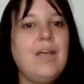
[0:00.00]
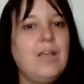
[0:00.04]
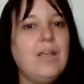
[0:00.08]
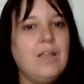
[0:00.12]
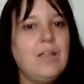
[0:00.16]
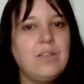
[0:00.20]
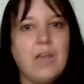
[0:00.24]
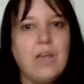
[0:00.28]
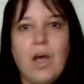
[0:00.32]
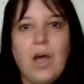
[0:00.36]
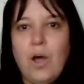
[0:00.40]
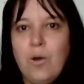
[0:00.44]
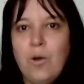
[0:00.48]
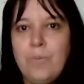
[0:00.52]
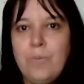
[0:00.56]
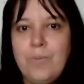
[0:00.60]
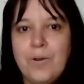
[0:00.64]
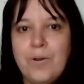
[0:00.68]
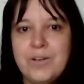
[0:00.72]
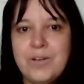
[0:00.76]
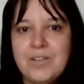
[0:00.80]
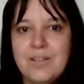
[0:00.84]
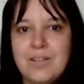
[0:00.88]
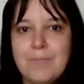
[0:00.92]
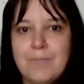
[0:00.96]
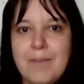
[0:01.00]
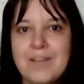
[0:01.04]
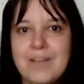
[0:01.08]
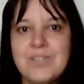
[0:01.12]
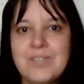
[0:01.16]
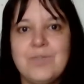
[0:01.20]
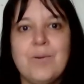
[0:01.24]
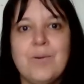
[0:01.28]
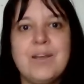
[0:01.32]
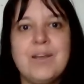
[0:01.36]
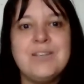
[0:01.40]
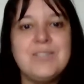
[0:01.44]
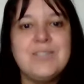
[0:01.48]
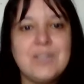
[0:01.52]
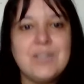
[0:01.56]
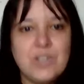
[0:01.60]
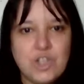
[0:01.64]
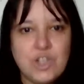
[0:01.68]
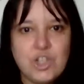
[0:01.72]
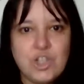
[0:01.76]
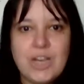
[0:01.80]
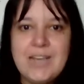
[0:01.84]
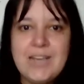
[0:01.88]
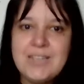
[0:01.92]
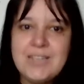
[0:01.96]
The whole point of the matter is
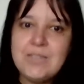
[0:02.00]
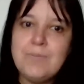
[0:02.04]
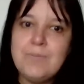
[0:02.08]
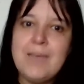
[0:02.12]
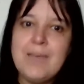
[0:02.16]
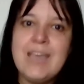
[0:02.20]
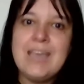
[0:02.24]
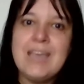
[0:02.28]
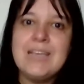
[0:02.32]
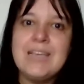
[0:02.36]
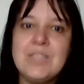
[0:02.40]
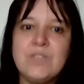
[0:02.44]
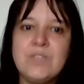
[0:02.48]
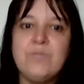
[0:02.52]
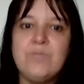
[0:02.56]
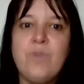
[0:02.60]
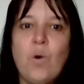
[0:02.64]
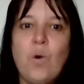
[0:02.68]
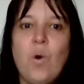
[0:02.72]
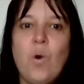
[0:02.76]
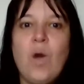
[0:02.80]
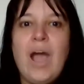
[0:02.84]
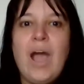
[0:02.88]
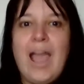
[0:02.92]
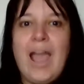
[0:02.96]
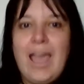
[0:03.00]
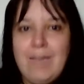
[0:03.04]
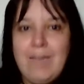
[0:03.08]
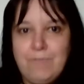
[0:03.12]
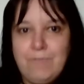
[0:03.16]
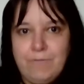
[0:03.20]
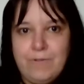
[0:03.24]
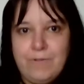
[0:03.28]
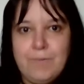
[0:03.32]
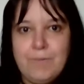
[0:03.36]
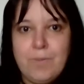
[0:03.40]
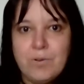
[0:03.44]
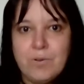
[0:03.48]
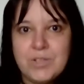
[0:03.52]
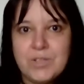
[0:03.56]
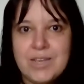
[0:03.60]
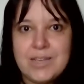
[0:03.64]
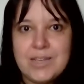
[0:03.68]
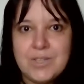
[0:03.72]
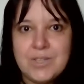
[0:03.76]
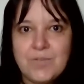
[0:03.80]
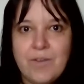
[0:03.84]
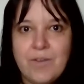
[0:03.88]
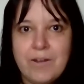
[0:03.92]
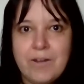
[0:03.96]
Shakespeare is for
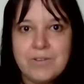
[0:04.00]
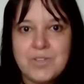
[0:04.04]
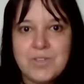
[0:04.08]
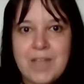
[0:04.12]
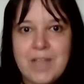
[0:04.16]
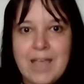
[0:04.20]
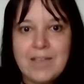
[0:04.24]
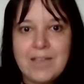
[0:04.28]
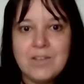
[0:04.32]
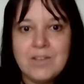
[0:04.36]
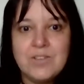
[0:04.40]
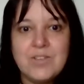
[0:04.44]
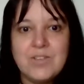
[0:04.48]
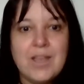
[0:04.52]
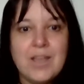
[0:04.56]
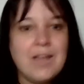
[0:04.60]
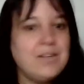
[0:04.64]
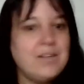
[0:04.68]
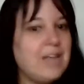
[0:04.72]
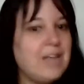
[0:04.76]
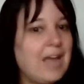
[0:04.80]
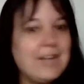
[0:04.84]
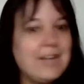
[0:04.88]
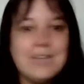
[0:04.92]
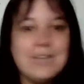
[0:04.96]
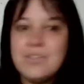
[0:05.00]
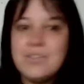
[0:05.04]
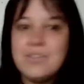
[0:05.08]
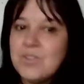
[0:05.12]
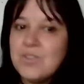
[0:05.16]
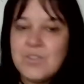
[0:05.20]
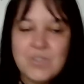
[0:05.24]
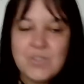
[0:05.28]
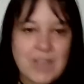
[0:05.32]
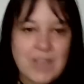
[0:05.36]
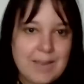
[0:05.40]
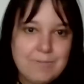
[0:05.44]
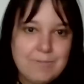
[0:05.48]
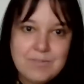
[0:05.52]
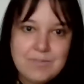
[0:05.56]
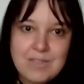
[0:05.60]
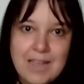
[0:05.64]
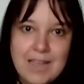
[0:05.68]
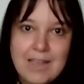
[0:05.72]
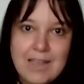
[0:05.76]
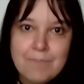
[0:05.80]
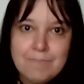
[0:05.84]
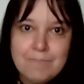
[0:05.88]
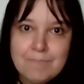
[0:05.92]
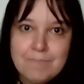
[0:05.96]
everybody as far as they're concerned, and it's the same
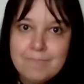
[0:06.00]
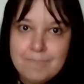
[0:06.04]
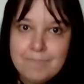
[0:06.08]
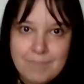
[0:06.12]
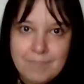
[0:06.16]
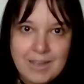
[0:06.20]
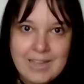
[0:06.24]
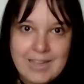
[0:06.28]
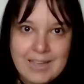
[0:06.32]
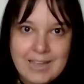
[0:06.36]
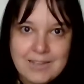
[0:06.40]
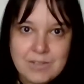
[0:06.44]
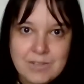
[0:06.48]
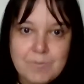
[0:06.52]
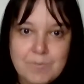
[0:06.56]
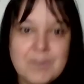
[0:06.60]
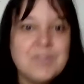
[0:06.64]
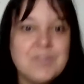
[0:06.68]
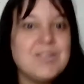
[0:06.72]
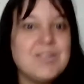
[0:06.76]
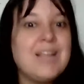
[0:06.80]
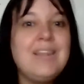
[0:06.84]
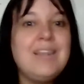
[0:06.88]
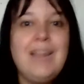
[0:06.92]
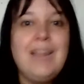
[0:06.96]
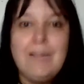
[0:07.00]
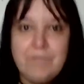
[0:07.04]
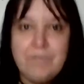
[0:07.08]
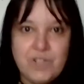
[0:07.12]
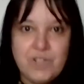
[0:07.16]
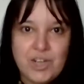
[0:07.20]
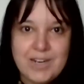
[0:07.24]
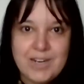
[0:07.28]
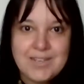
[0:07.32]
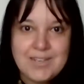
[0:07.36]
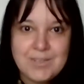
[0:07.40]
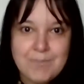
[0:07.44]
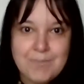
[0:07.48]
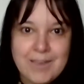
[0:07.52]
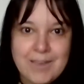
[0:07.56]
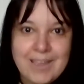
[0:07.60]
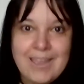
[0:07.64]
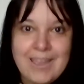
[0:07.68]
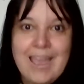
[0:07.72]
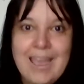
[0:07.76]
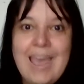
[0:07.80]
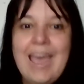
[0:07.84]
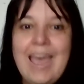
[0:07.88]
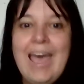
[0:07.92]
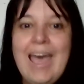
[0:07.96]
thing my end because I love
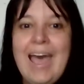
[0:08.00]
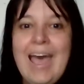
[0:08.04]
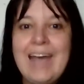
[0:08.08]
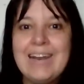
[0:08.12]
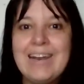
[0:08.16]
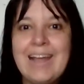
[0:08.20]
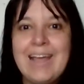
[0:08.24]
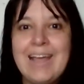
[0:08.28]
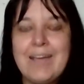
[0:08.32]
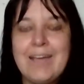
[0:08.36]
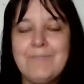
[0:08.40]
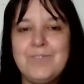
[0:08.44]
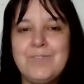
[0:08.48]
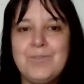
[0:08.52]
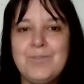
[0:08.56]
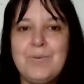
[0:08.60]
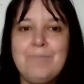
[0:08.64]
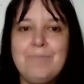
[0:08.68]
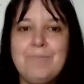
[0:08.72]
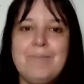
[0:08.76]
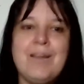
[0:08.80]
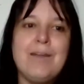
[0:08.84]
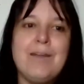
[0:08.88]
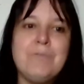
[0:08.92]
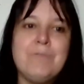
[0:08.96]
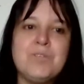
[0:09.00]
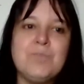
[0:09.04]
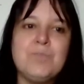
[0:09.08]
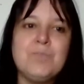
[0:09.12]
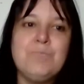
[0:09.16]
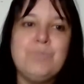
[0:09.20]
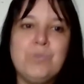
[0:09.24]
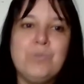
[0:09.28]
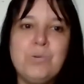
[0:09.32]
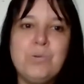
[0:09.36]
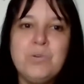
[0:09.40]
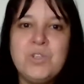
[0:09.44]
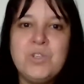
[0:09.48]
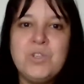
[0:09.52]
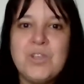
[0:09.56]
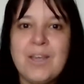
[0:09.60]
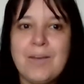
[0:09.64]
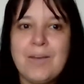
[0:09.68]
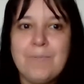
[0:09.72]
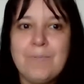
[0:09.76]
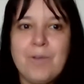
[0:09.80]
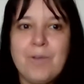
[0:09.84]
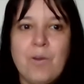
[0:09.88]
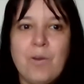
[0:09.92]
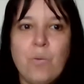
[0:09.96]
Shakespeare. And I have to admit, I was brought
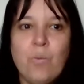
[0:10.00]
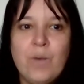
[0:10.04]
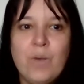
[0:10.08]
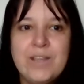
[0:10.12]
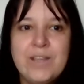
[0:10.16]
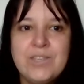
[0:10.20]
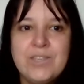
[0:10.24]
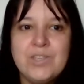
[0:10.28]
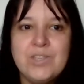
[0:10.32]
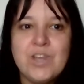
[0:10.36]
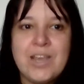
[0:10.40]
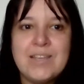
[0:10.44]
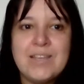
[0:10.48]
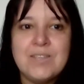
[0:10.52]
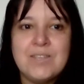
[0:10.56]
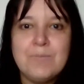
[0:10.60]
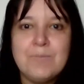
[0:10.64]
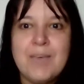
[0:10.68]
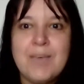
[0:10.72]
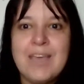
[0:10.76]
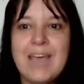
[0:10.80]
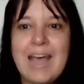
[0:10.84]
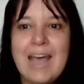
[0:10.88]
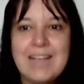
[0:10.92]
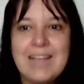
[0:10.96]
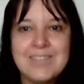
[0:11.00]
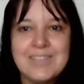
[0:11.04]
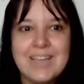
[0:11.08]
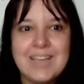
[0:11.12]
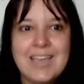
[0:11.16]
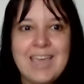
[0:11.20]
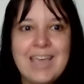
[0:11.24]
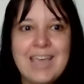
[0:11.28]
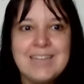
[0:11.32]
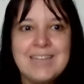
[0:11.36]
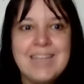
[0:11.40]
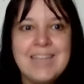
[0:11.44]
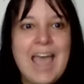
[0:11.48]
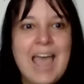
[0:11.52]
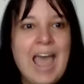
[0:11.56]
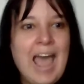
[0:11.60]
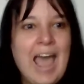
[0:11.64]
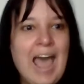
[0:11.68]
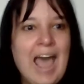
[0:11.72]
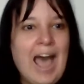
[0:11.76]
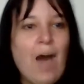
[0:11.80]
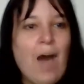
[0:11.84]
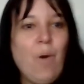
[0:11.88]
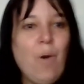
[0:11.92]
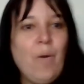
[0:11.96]
up with Shakespeare as a kid.
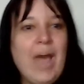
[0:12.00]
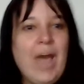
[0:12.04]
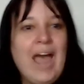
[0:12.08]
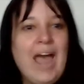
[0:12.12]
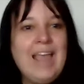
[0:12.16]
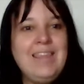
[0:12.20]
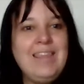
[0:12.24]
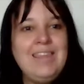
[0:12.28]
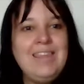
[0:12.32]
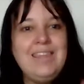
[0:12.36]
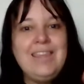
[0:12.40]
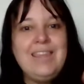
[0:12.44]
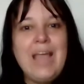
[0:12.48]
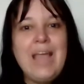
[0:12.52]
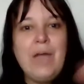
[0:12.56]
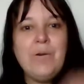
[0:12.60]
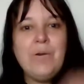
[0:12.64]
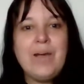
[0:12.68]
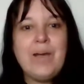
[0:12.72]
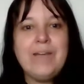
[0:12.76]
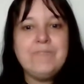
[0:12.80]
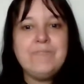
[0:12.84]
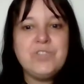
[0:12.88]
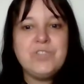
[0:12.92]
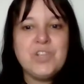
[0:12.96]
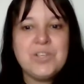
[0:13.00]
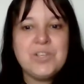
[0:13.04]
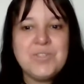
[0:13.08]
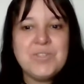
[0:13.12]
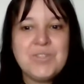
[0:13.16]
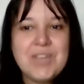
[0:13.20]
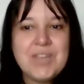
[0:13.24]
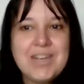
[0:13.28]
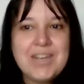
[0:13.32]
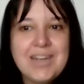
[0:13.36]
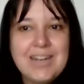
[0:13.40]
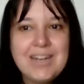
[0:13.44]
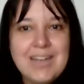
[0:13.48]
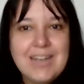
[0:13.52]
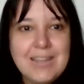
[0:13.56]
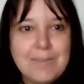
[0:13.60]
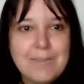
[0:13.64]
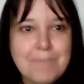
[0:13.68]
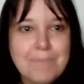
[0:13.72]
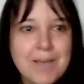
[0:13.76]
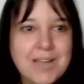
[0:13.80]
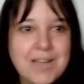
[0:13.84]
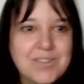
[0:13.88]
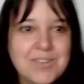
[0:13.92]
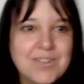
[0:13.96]
Oh, hello! I've just seen
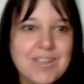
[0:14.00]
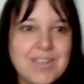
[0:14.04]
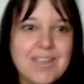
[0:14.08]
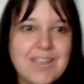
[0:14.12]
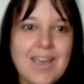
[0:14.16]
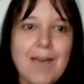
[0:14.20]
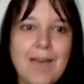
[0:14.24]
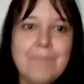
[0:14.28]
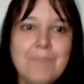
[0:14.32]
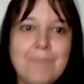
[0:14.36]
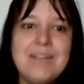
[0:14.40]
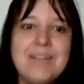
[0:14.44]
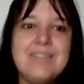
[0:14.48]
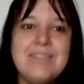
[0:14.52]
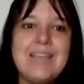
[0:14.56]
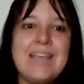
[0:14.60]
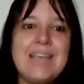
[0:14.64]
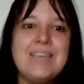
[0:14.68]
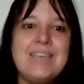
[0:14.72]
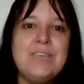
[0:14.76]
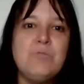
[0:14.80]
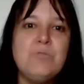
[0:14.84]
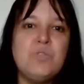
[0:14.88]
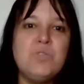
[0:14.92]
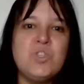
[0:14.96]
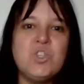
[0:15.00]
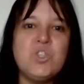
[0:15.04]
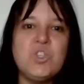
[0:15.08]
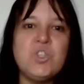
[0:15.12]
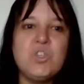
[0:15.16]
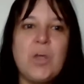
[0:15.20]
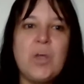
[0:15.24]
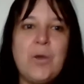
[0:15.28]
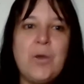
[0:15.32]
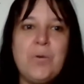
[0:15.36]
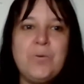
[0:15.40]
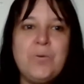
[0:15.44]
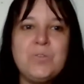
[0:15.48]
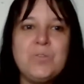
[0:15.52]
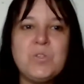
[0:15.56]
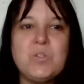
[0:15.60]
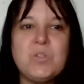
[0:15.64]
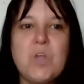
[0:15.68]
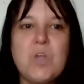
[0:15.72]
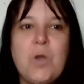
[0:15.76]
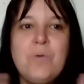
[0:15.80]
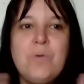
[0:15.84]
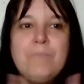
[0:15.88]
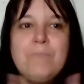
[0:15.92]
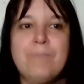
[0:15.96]
another person come in. Thank you so
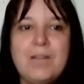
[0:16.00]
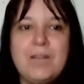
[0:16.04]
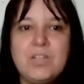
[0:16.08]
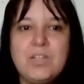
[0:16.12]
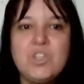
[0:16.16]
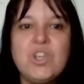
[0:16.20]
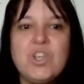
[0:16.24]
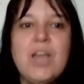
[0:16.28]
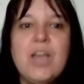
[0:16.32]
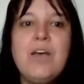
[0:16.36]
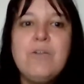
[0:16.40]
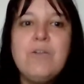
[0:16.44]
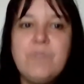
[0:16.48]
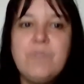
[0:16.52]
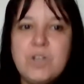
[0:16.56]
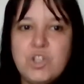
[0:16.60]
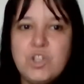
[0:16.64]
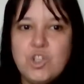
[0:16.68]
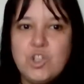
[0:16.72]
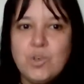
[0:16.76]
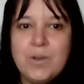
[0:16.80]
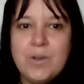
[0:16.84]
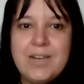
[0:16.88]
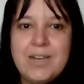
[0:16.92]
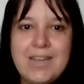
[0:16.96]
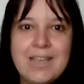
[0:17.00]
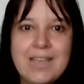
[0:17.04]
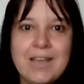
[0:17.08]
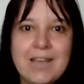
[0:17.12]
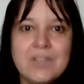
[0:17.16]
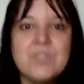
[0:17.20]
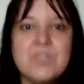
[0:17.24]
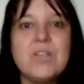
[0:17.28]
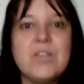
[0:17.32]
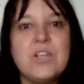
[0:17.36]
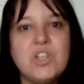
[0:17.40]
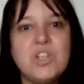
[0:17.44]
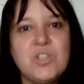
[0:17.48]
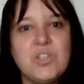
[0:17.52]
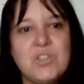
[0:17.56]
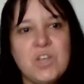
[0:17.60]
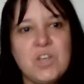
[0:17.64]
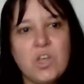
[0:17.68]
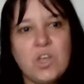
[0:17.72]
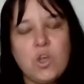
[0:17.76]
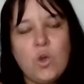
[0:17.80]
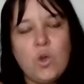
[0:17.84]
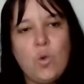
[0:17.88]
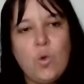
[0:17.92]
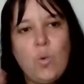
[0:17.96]
much for joining us. Just
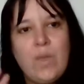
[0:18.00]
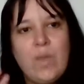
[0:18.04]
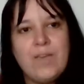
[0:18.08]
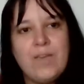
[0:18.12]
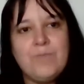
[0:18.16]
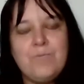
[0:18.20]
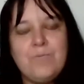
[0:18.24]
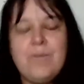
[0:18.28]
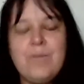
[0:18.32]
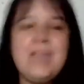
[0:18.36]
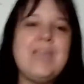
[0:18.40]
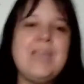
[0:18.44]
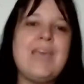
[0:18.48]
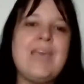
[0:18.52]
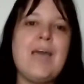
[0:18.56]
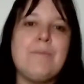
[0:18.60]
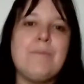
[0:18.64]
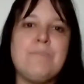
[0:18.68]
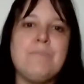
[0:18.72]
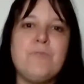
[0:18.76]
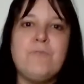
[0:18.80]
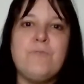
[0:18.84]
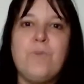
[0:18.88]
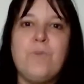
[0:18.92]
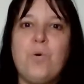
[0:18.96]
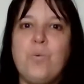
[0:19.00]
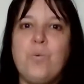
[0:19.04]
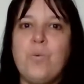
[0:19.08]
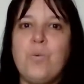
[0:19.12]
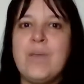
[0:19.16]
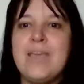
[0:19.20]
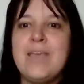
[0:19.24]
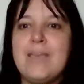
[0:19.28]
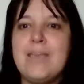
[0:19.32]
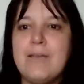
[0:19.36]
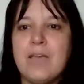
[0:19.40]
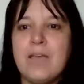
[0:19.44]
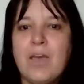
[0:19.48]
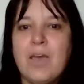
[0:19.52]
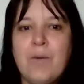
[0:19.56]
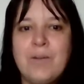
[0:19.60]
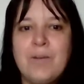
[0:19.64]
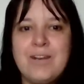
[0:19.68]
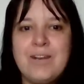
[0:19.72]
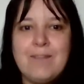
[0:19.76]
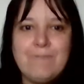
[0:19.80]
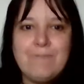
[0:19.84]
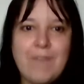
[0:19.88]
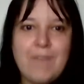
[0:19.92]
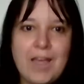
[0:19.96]
a quick recap before we go
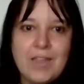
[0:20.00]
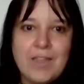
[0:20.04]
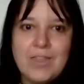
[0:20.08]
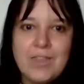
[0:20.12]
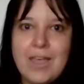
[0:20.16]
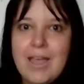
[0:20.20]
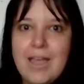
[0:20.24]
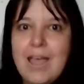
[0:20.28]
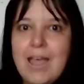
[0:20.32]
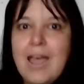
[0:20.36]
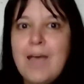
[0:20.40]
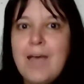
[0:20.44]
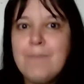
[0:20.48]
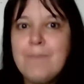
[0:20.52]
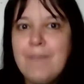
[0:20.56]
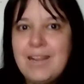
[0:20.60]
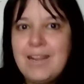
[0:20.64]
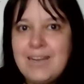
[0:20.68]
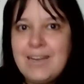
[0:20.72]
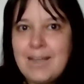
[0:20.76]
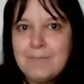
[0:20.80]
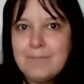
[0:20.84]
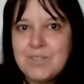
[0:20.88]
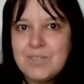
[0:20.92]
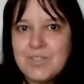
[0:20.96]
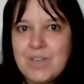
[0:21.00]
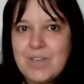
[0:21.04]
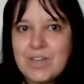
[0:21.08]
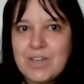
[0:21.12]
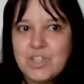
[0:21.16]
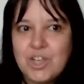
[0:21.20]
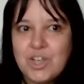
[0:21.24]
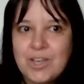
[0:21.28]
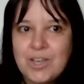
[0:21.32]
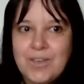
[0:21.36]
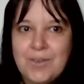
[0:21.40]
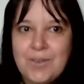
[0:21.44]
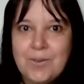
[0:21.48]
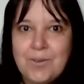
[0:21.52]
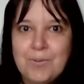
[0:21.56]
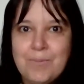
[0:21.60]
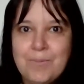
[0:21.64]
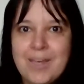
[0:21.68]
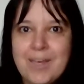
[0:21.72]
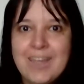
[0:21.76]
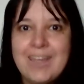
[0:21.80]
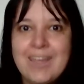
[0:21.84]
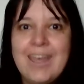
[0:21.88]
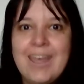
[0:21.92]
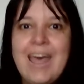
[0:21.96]
any further. My name's Sasha
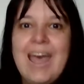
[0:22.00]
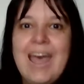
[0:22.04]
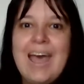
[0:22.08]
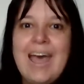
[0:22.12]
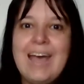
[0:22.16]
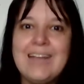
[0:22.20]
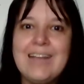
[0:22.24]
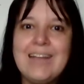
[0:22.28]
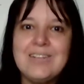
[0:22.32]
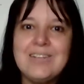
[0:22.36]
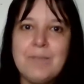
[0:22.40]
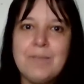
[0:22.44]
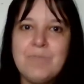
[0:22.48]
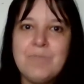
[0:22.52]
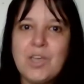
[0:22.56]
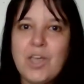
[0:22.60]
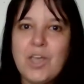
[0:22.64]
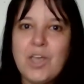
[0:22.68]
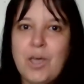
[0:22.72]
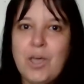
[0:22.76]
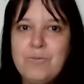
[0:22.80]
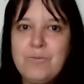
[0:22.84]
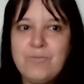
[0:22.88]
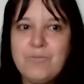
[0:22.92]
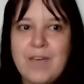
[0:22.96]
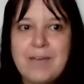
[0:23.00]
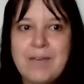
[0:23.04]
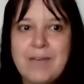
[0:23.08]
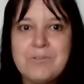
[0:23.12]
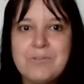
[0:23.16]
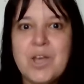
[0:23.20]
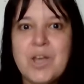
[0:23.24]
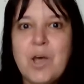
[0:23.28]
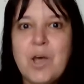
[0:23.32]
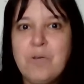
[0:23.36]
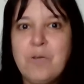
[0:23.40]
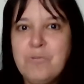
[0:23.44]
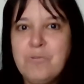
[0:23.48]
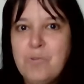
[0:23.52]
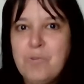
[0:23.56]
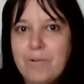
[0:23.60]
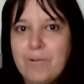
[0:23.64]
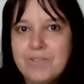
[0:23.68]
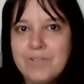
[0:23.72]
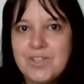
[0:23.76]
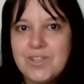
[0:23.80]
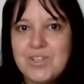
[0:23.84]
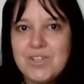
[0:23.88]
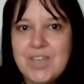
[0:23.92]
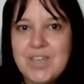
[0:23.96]
Cooper, and I'm the co-founder of
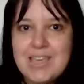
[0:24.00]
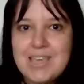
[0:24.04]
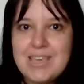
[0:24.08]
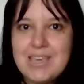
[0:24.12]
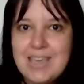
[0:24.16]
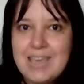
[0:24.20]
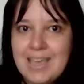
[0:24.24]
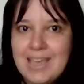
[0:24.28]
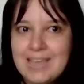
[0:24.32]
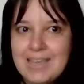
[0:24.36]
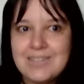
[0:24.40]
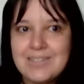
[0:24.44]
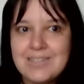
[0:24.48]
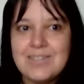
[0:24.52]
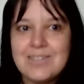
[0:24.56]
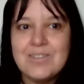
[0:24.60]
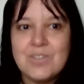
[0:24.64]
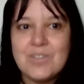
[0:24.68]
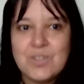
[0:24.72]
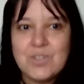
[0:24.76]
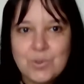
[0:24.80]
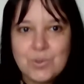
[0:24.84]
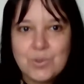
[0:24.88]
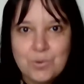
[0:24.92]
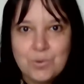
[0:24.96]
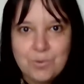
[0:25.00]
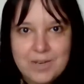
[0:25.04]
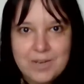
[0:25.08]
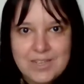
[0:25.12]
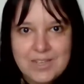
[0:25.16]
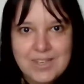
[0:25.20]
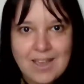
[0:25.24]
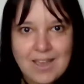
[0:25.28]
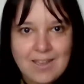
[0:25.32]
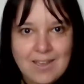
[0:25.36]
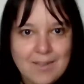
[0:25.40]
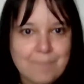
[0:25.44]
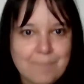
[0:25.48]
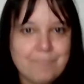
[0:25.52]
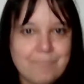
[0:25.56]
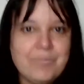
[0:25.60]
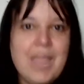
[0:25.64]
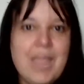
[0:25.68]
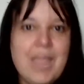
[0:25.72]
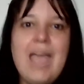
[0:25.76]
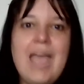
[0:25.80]
Quarantine Kids Storytime.